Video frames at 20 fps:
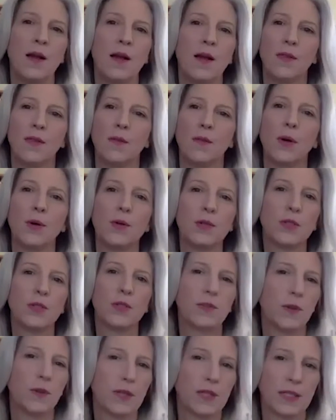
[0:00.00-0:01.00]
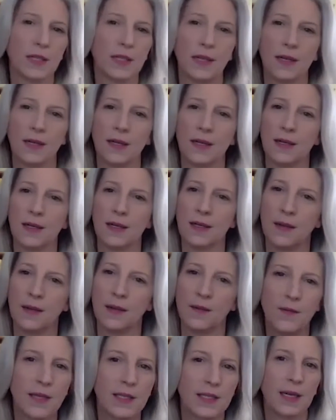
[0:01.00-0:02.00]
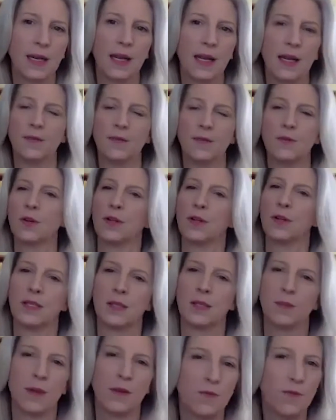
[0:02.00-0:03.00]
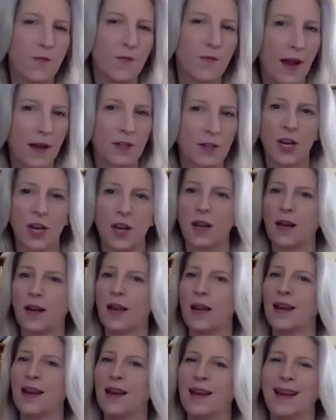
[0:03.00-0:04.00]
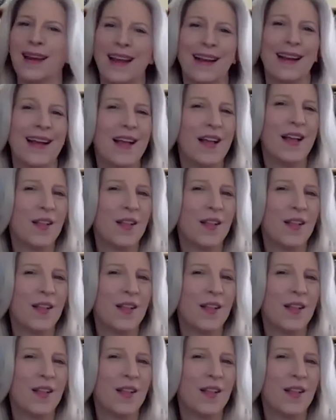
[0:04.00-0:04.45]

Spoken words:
the most focused on investigative journalism and fact checking, and